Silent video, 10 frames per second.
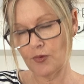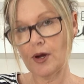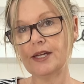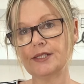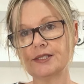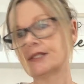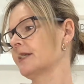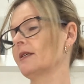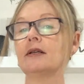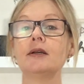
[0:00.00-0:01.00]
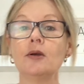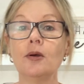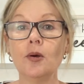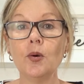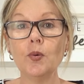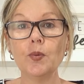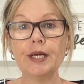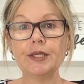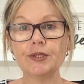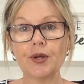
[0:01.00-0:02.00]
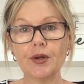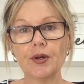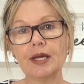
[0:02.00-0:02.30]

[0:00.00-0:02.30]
rice, all ready to go.